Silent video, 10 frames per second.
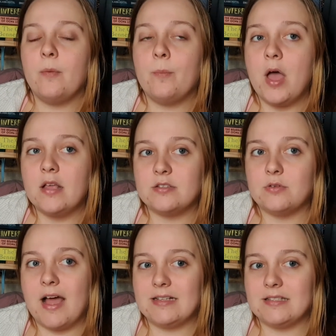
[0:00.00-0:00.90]
personal
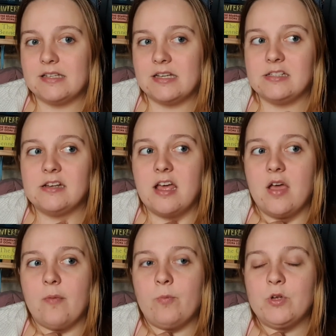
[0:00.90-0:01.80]
accident,
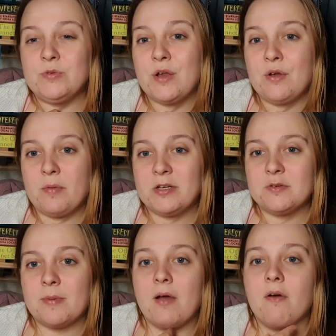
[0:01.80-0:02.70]
which we don't know much
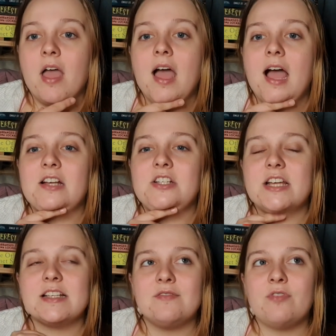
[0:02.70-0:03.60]
about, and she
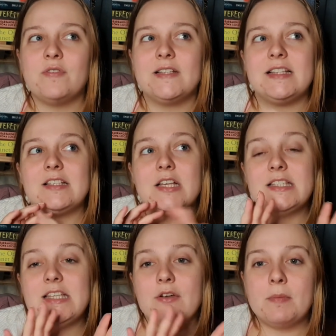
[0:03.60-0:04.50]
gets involved in these like
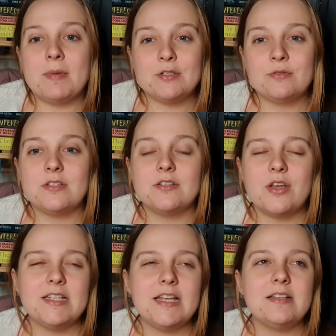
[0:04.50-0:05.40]
secret magical
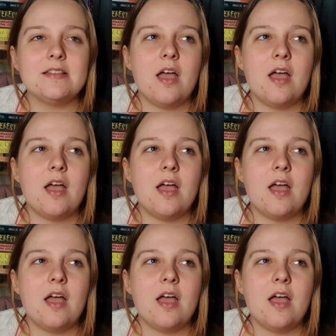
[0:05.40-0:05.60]
societies.